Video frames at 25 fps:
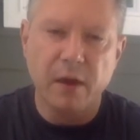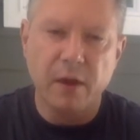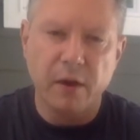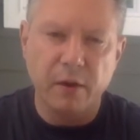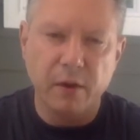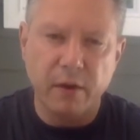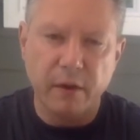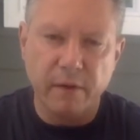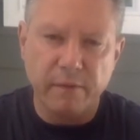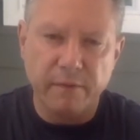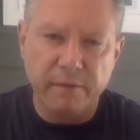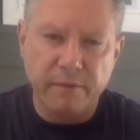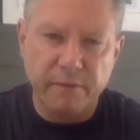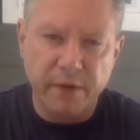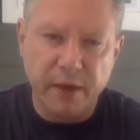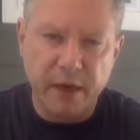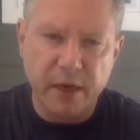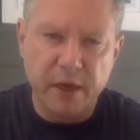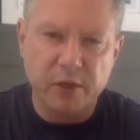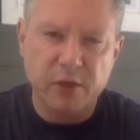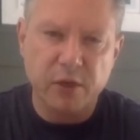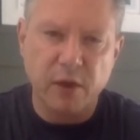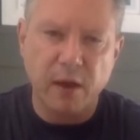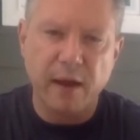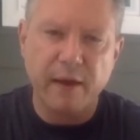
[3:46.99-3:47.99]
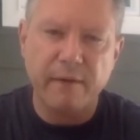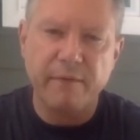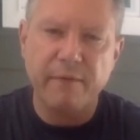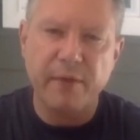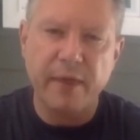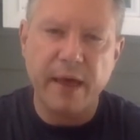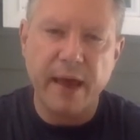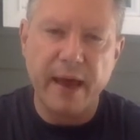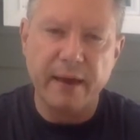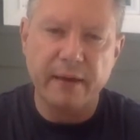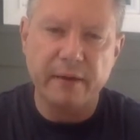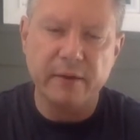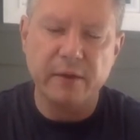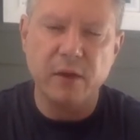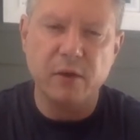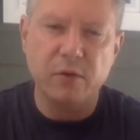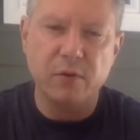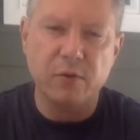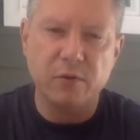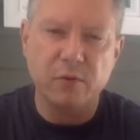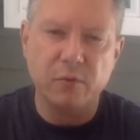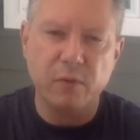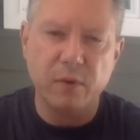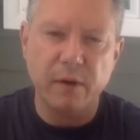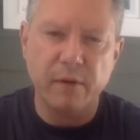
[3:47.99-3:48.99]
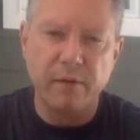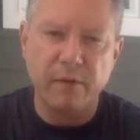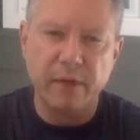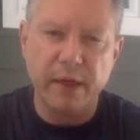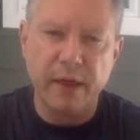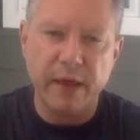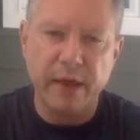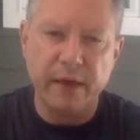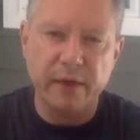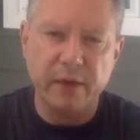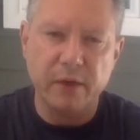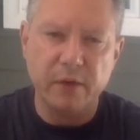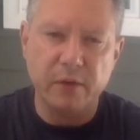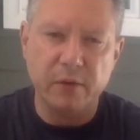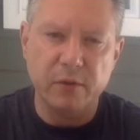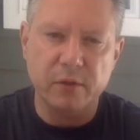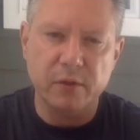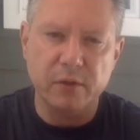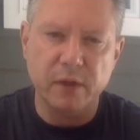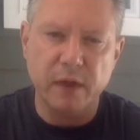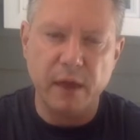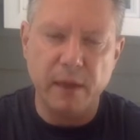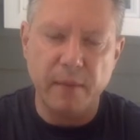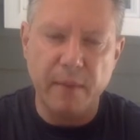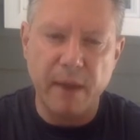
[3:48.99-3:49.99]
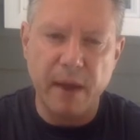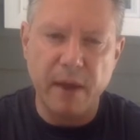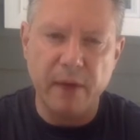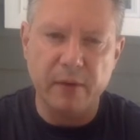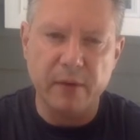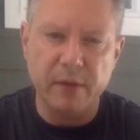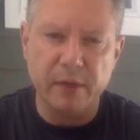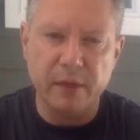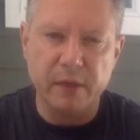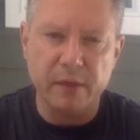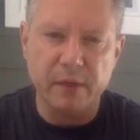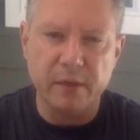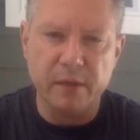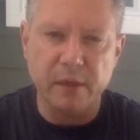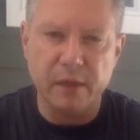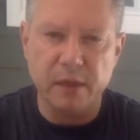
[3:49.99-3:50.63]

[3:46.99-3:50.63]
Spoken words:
you're going to finish off that dose, whatever that dose amount is.